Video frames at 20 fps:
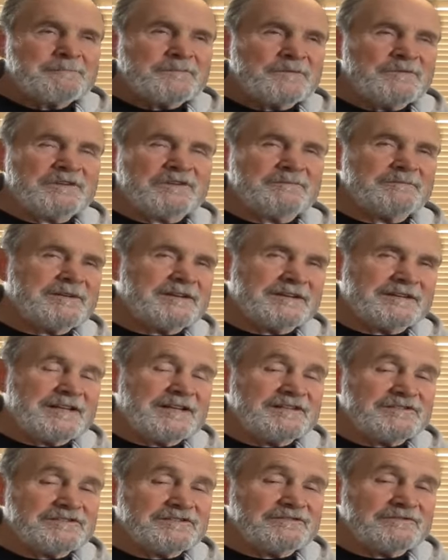We had our
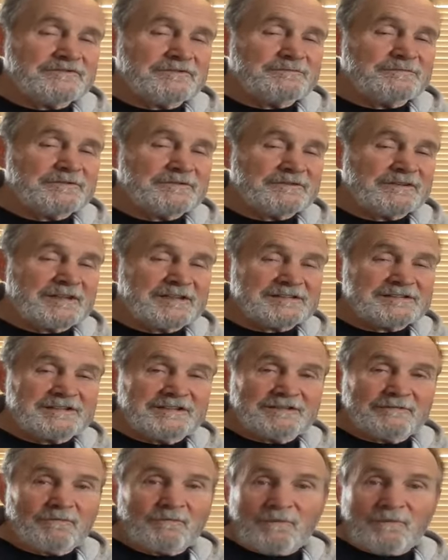meditation group here last night.